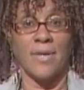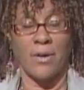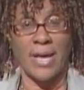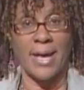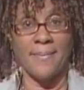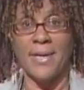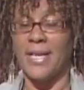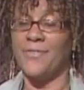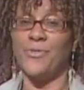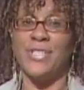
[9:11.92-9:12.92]
Okay?
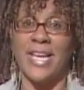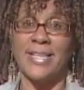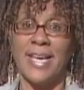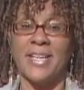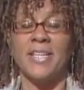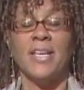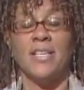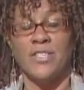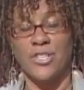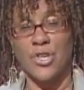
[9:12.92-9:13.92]
If you didn't get it,
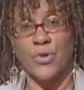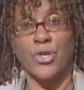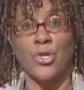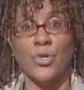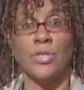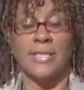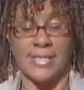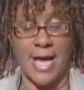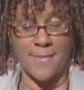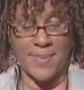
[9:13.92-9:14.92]
just go to Google and
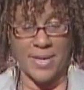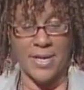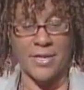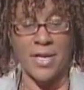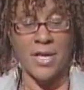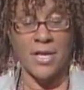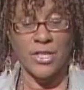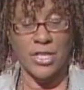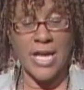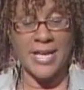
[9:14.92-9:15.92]
type in
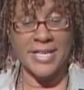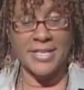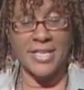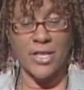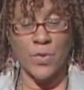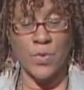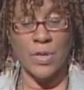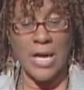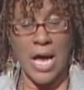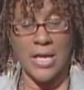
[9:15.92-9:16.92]
United Negro
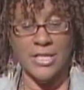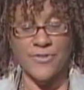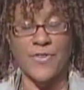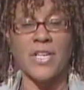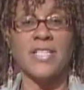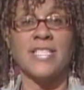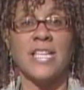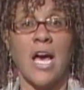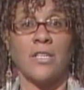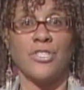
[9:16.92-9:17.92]
College Fund
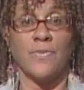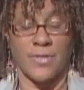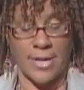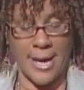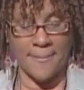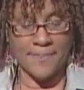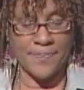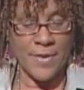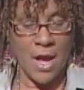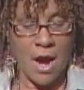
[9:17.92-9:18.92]
Scholarships. Okay?
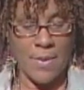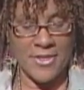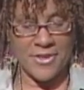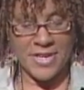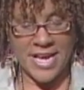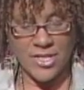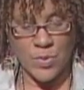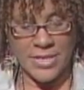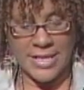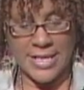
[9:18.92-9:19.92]
All right, the next
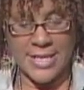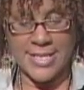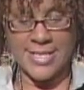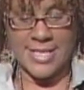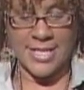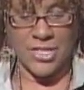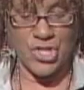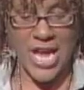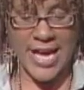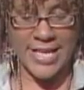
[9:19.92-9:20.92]
one is the
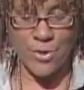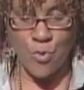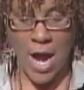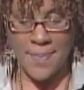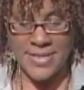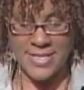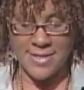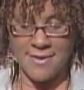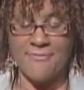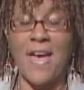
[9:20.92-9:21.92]
Jackie
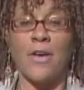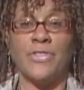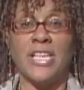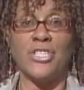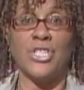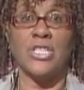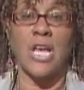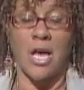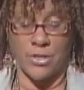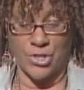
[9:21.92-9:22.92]
Robinson Foundation
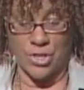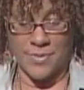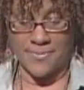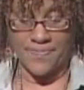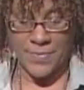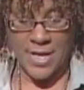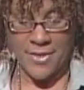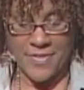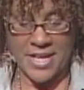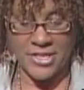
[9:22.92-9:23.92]
Scholarships.
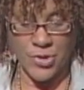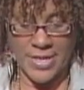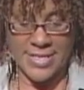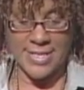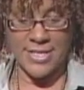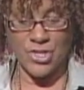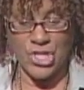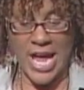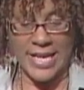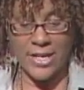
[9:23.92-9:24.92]
That address is
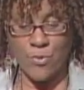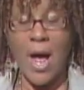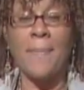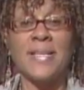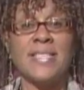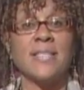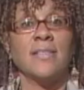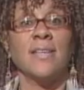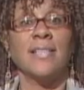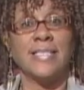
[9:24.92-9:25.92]

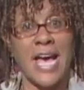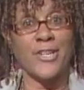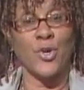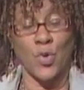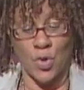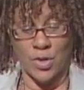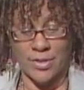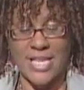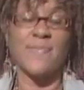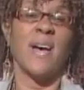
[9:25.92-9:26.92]
jackierobinson.org.
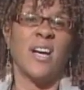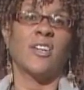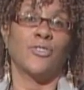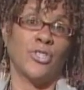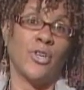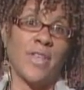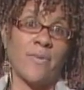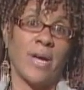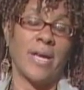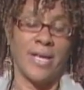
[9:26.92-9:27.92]
That's my uncle. You know
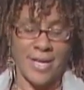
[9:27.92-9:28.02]
that, right?